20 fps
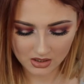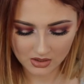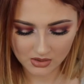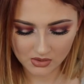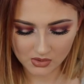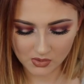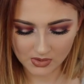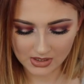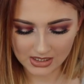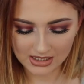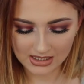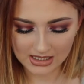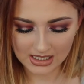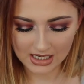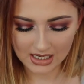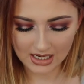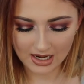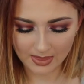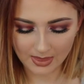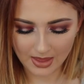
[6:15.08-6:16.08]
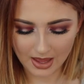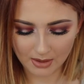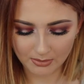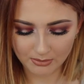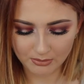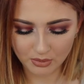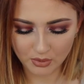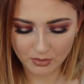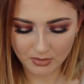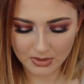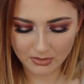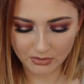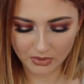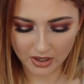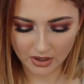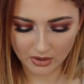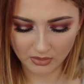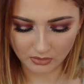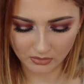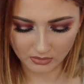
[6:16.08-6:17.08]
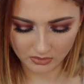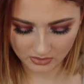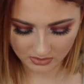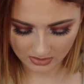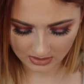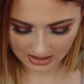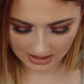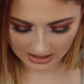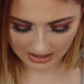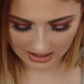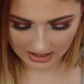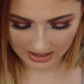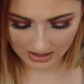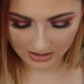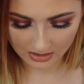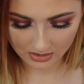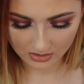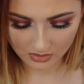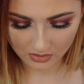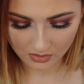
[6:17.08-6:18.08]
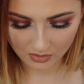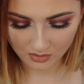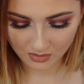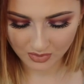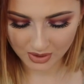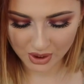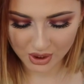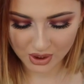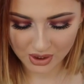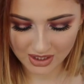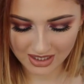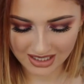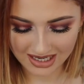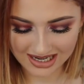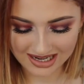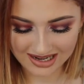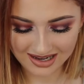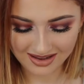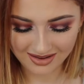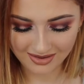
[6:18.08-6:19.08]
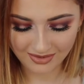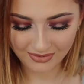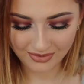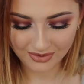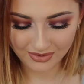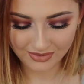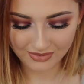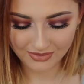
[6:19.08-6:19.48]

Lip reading: So it's still that poopy brown colour, which I love.